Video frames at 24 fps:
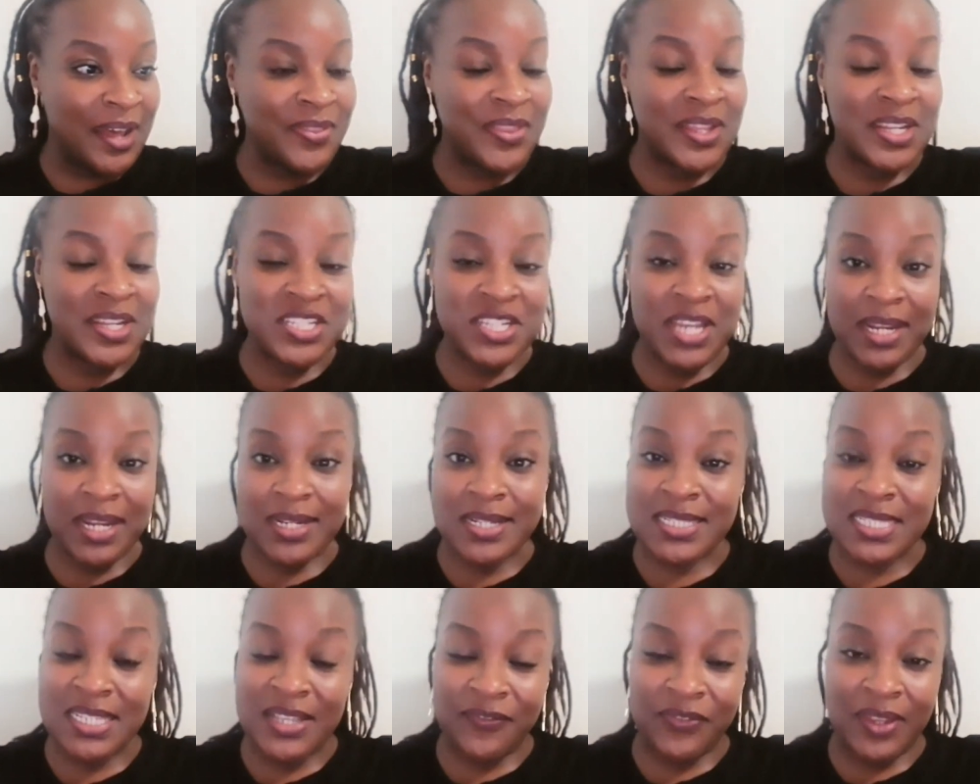They check
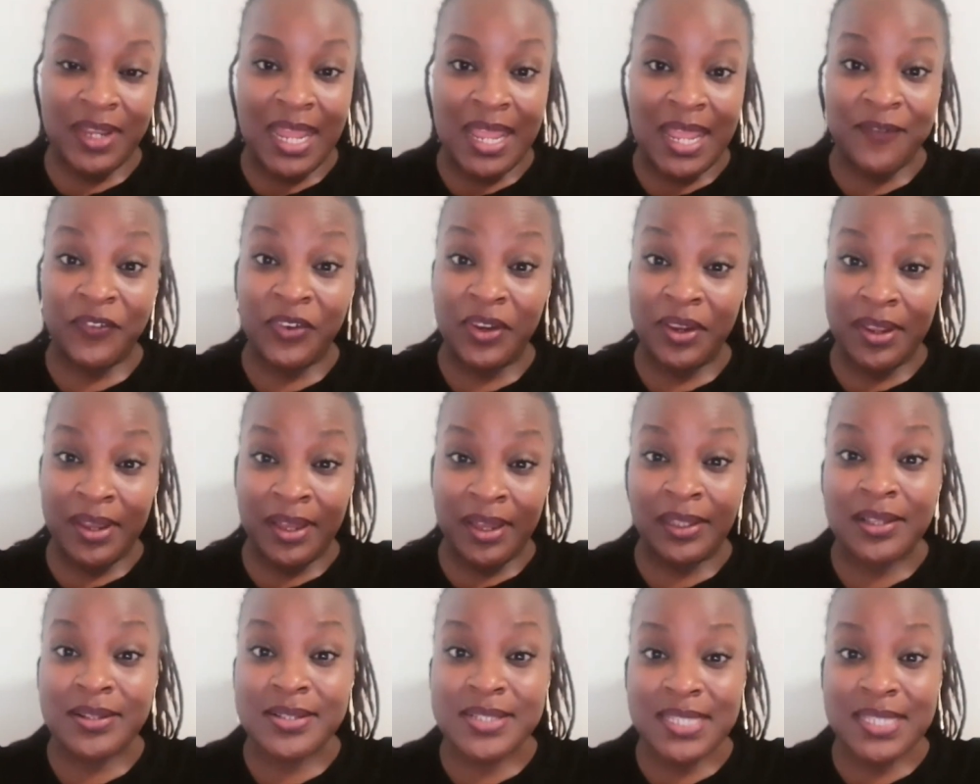to see if the name for your
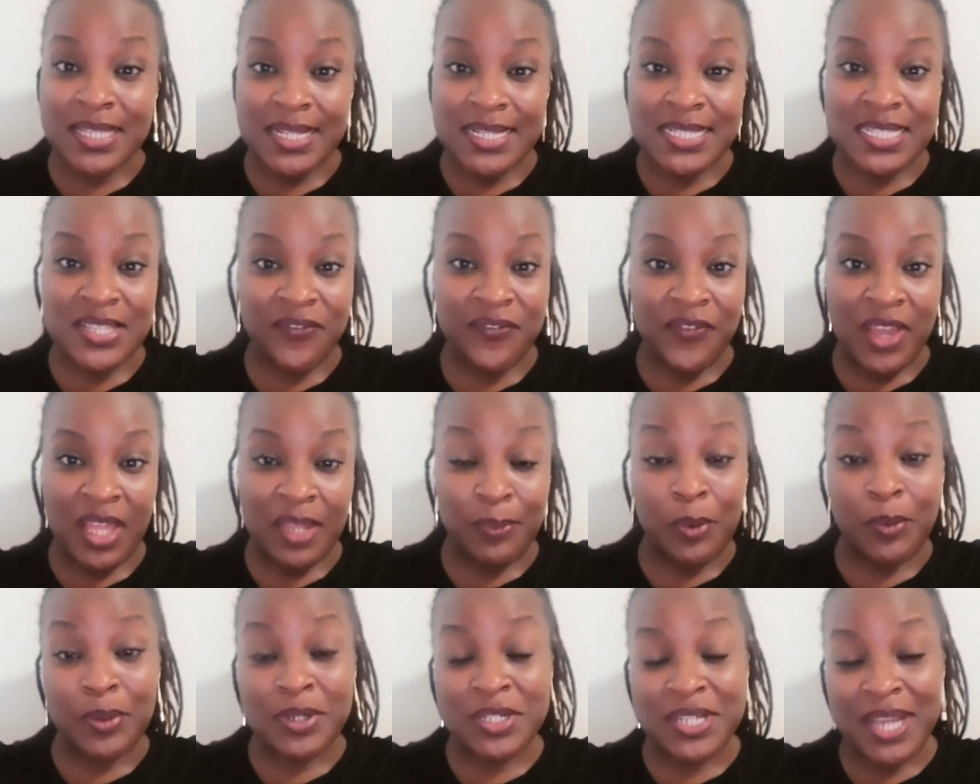LLC is
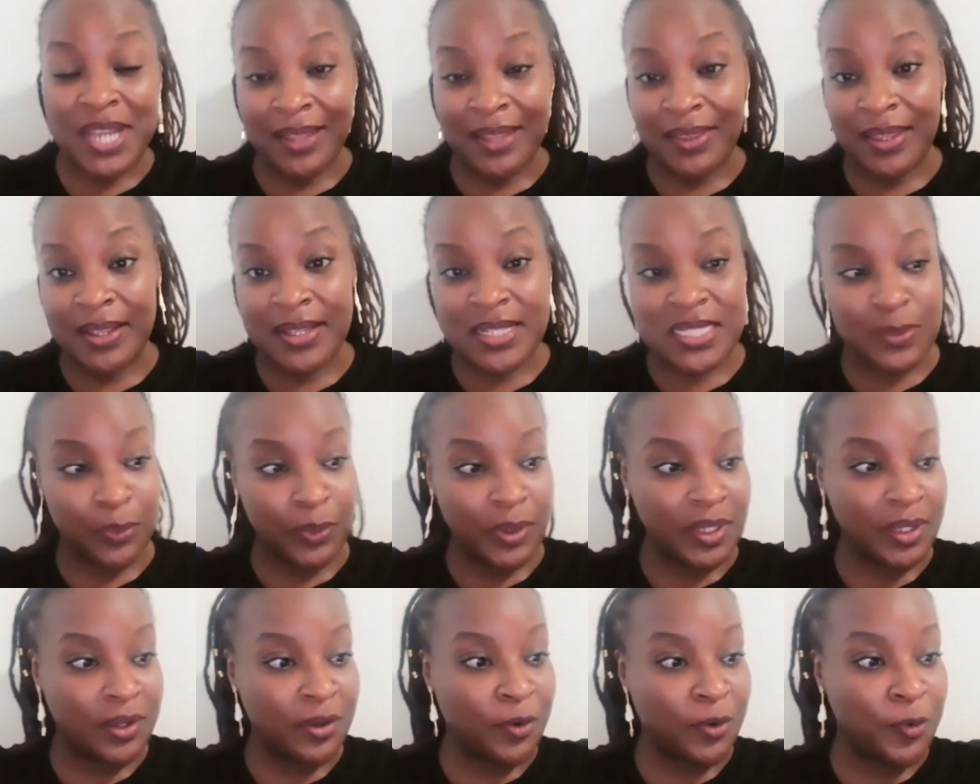available, which I think is
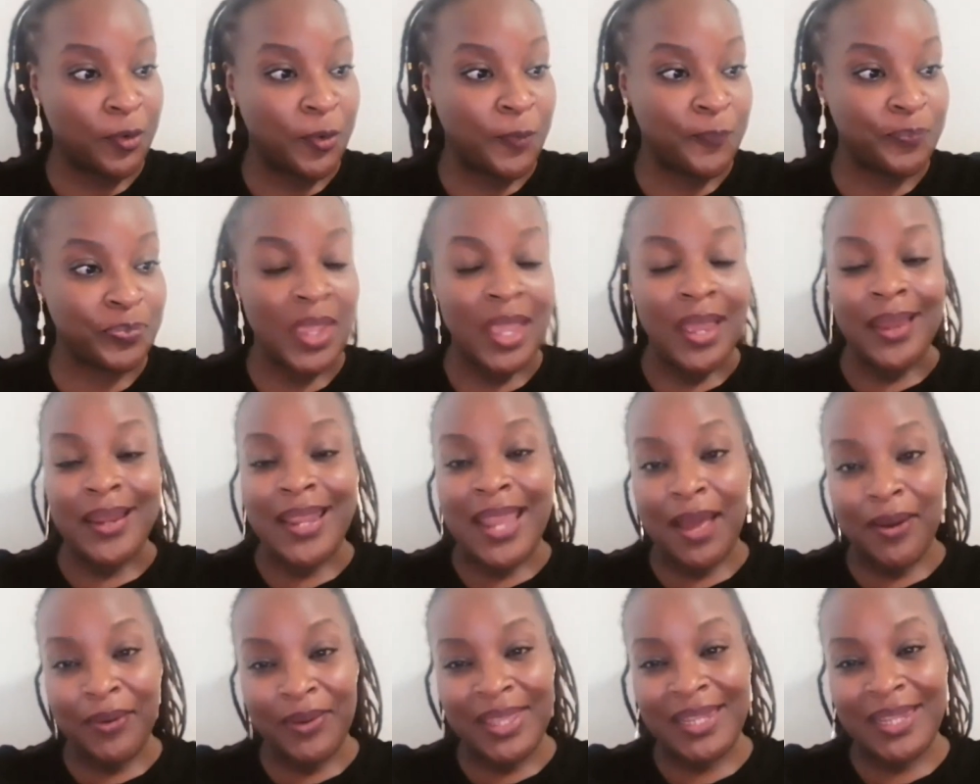pretty cool.
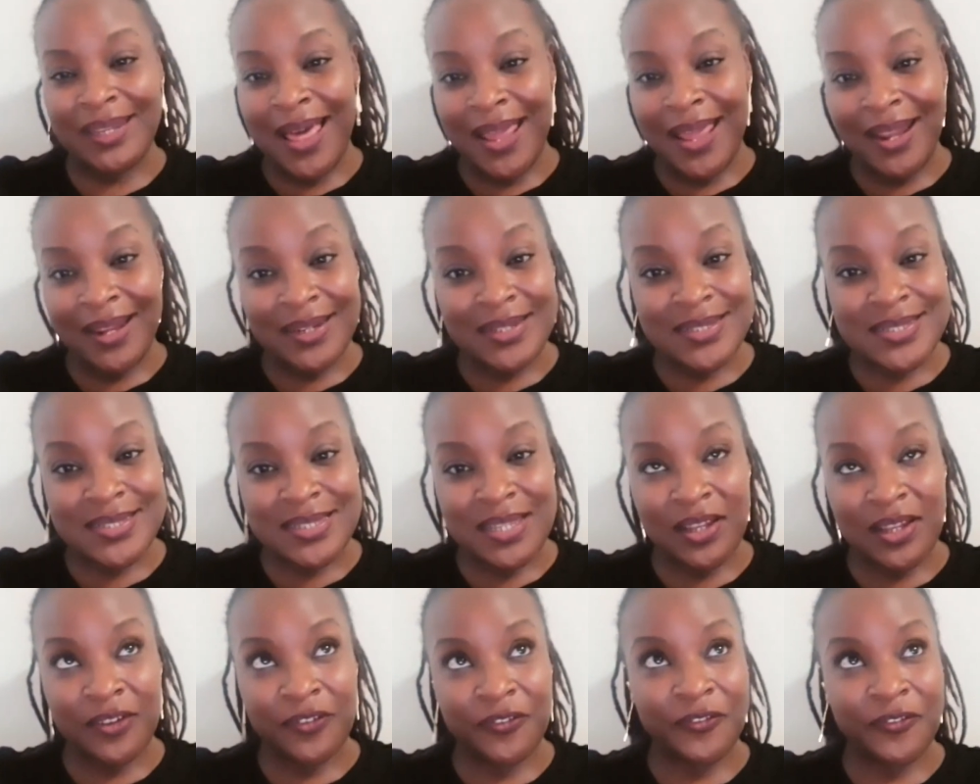Now, again, a lot of this
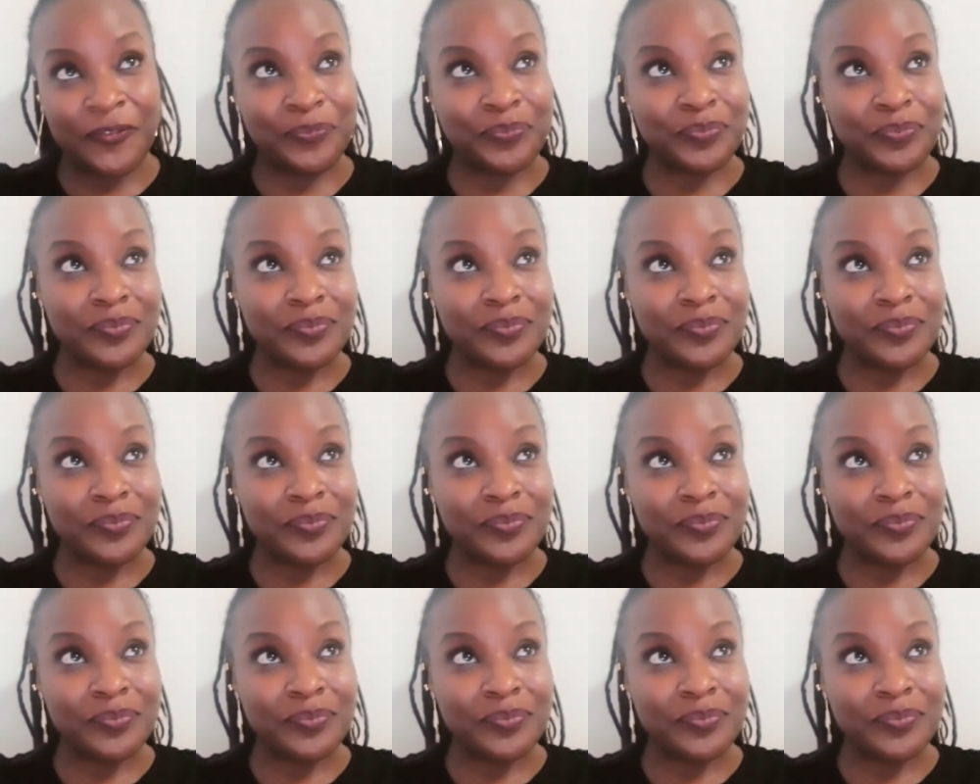stuff